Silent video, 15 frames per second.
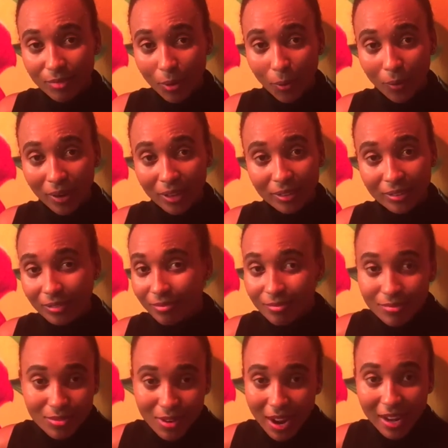oil
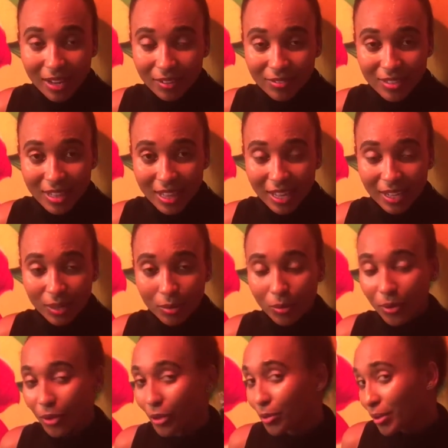right after that,
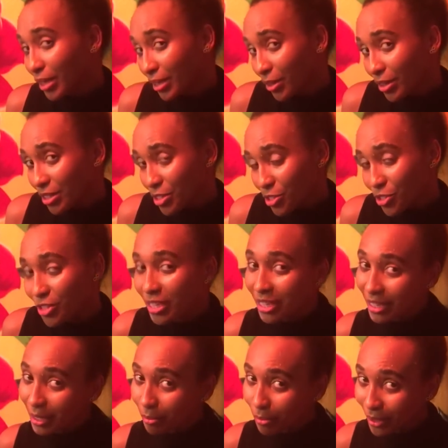or you can condition and
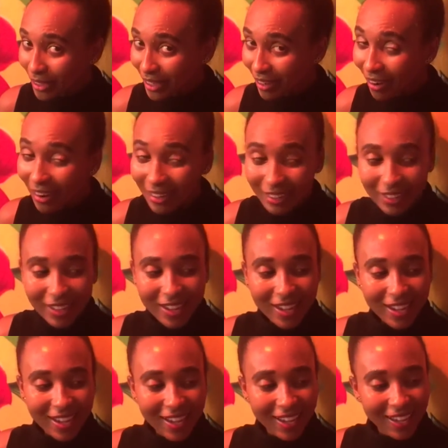then put it on,
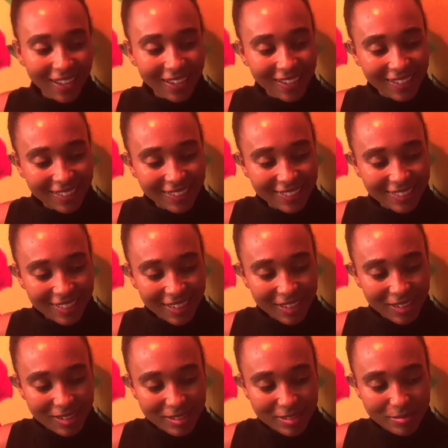and
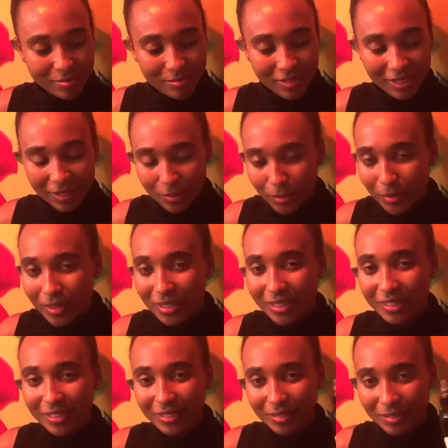it
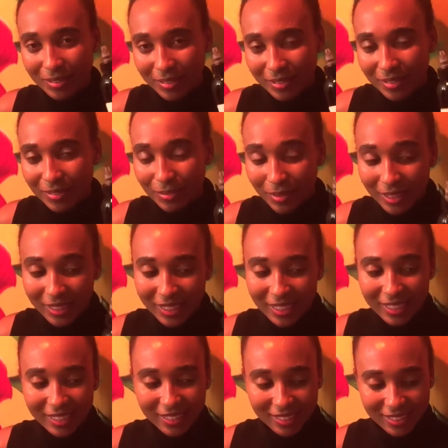will
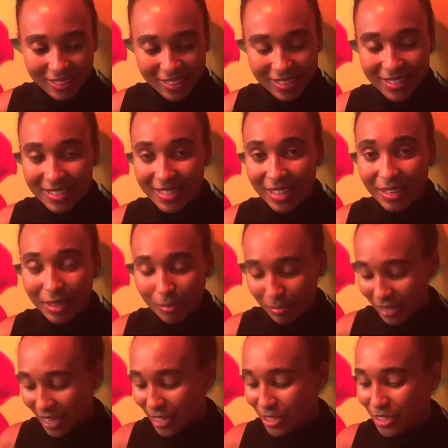really, this in
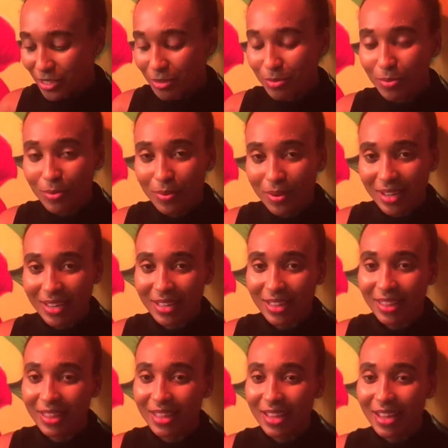combination with